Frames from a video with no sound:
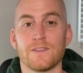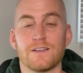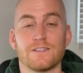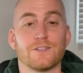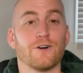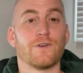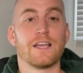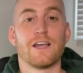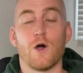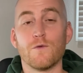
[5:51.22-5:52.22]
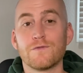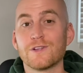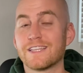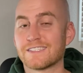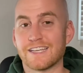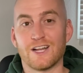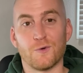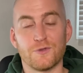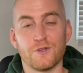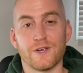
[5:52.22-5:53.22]
So hopefully this can
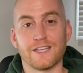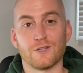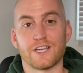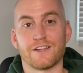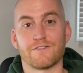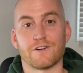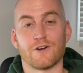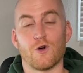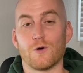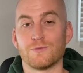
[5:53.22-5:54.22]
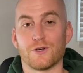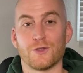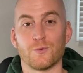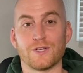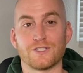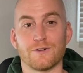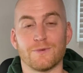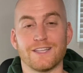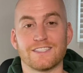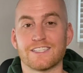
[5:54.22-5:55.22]
help you in looking for a home during the winter
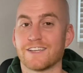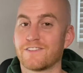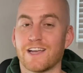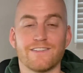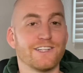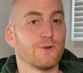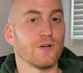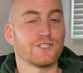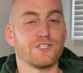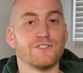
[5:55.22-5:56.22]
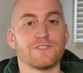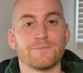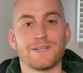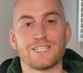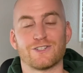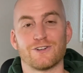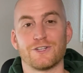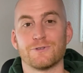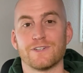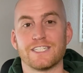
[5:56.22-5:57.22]
months. If you have any questions, make sure
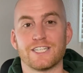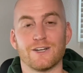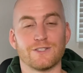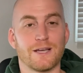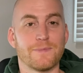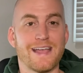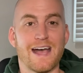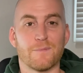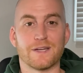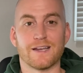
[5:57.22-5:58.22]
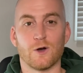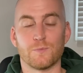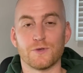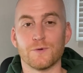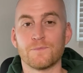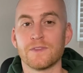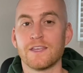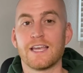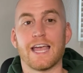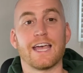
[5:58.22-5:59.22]
you reach out. I'd be happy to help you.
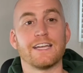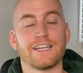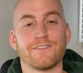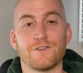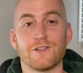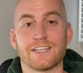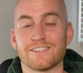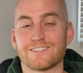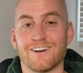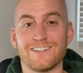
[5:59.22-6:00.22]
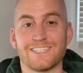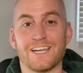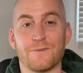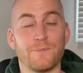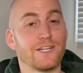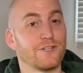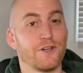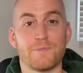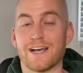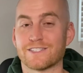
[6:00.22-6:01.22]
And if you like this content, make sure you
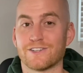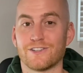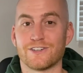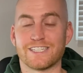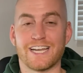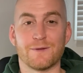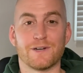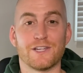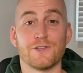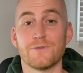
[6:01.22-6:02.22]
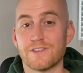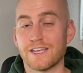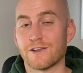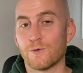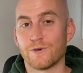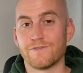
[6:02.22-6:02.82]
pass it along to anybody you think would